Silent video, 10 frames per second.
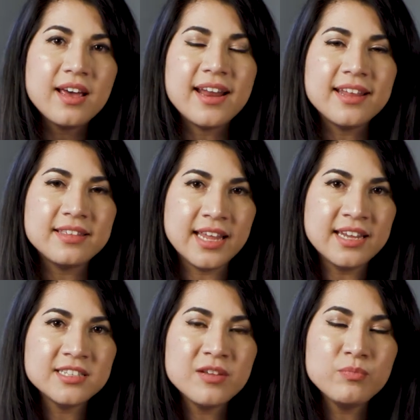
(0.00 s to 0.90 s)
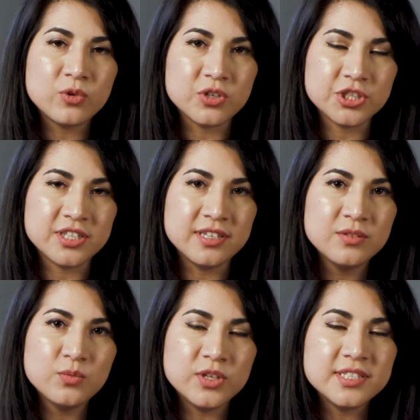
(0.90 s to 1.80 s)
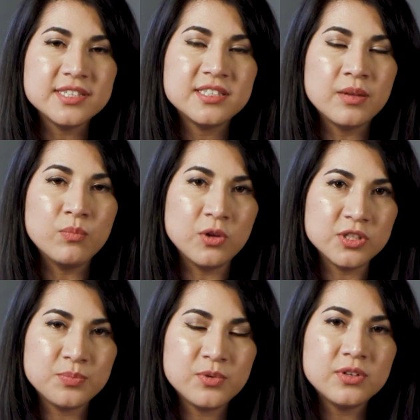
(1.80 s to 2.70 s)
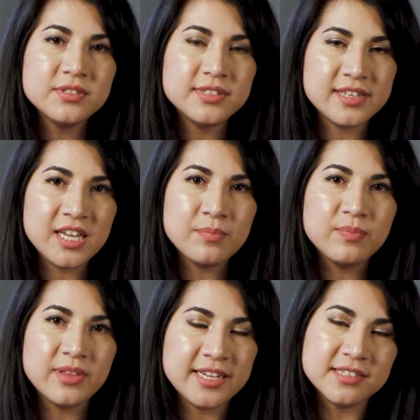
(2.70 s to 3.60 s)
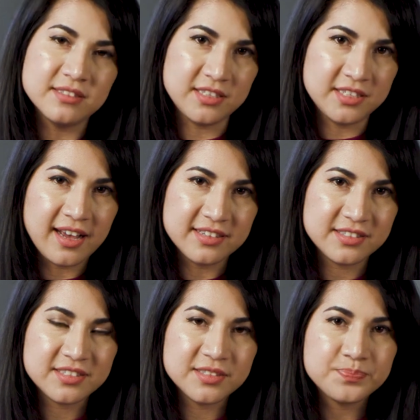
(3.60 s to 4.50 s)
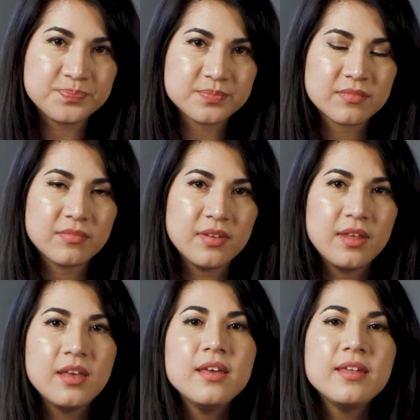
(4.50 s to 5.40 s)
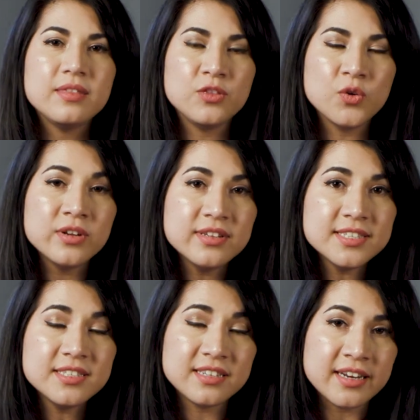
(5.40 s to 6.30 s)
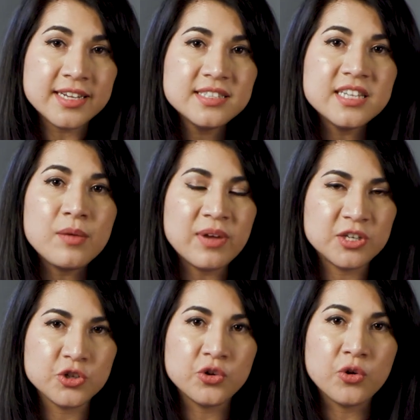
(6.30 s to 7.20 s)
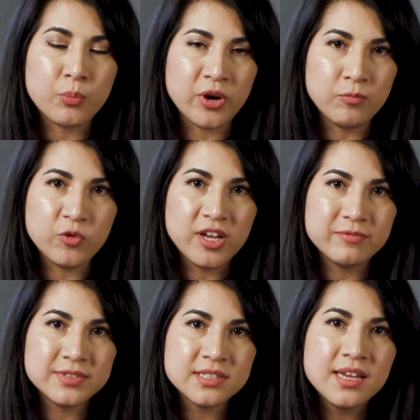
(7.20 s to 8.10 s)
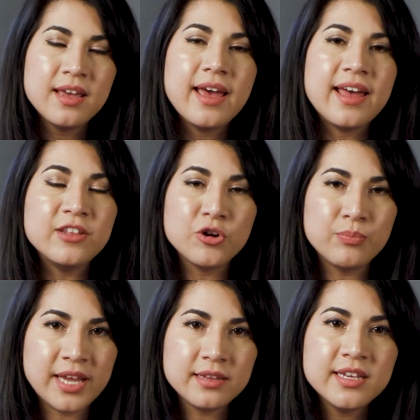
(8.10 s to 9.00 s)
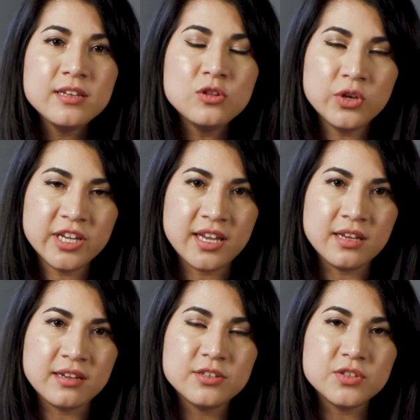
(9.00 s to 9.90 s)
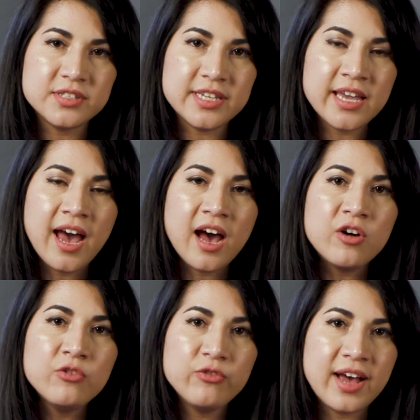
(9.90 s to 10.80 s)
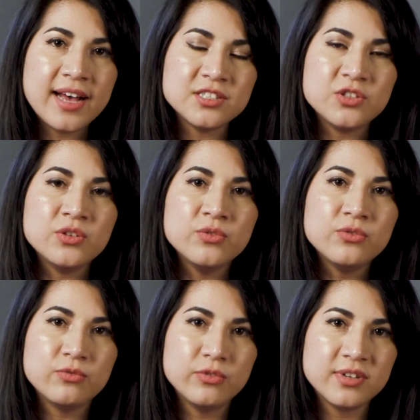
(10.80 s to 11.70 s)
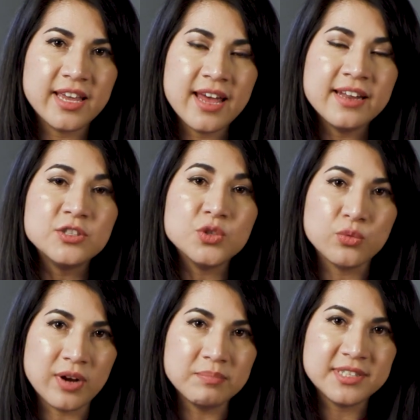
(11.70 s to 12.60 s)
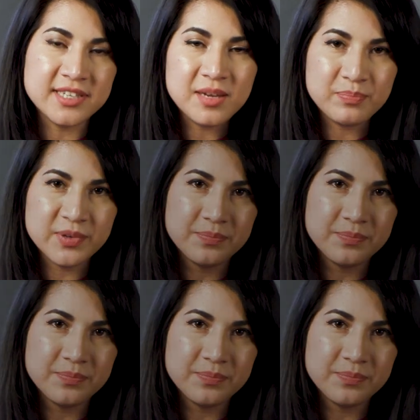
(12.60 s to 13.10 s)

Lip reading: and a daytime portion, which is the multiple sleep latency test. During the studies, they measure your brain waves, and they're mainly looking to see how fast you get into REM sleep.